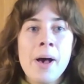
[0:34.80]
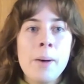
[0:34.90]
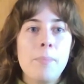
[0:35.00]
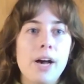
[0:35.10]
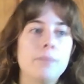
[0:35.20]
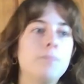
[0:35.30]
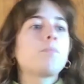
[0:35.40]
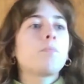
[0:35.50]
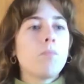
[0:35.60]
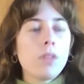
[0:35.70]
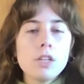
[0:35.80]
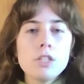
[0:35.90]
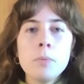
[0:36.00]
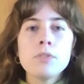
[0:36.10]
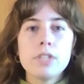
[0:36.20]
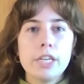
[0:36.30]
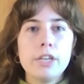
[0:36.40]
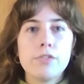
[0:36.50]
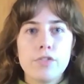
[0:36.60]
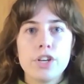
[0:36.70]
but it's mostly
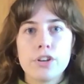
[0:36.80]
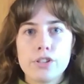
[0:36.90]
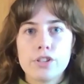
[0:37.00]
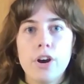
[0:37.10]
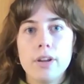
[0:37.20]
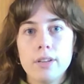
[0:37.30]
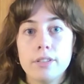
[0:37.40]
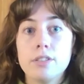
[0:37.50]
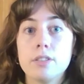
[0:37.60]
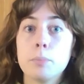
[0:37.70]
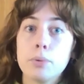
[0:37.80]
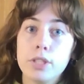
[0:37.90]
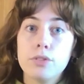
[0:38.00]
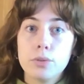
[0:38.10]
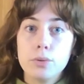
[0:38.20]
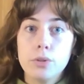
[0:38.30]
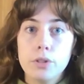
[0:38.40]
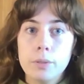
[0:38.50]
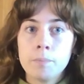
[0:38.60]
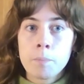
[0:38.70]
geared for younger toddlers,
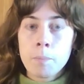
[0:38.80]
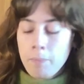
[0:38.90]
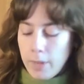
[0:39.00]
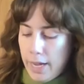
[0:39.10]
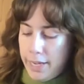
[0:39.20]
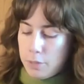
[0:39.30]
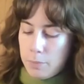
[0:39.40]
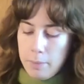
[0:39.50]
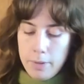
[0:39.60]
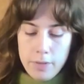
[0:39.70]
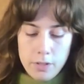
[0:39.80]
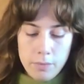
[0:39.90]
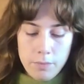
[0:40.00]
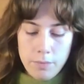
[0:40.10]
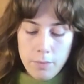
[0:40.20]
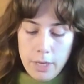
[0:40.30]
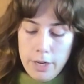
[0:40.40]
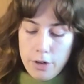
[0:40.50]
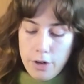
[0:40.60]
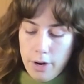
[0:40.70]
preschool age, maybe even some
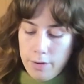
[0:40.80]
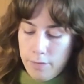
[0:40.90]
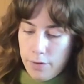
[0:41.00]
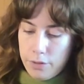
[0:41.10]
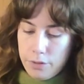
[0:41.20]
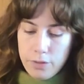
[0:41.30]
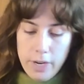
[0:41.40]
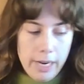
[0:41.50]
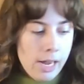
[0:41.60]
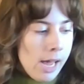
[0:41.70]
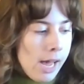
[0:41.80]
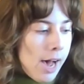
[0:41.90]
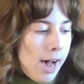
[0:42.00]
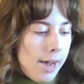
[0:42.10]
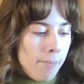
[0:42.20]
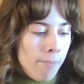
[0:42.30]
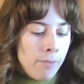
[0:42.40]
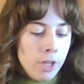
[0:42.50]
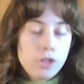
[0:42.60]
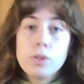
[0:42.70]
kindergarten, first grade. So
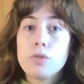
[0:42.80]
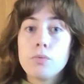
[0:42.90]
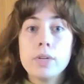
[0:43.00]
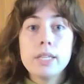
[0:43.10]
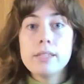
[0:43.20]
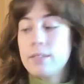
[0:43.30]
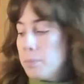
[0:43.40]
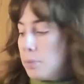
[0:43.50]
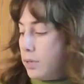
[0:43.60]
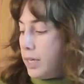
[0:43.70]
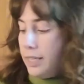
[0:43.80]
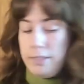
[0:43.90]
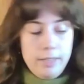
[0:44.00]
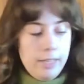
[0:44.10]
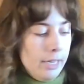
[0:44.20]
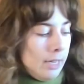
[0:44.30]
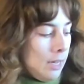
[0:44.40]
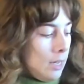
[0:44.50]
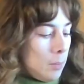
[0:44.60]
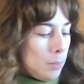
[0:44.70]
it's a really simple and easy
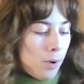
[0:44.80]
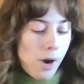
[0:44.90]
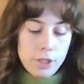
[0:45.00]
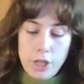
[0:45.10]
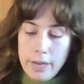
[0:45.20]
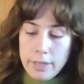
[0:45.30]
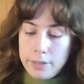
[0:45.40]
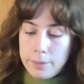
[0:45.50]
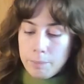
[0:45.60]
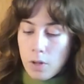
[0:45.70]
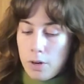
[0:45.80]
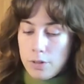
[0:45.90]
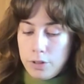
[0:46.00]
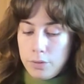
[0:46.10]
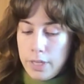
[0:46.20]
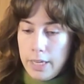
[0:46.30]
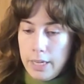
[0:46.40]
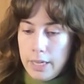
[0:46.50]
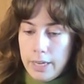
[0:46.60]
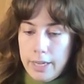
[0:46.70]
project. All you'll
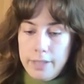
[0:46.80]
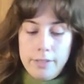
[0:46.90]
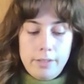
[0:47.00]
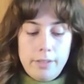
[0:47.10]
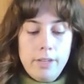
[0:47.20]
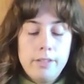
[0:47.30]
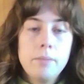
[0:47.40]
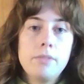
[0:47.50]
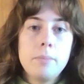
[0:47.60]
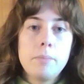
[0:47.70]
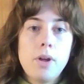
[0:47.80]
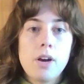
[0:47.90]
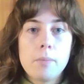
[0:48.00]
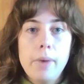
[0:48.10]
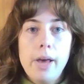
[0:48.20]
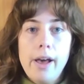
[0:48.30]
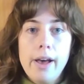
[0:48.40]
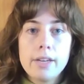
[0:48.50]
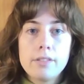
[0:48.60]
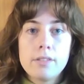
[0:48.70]
need is some Ziploc
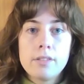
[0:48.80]
bags.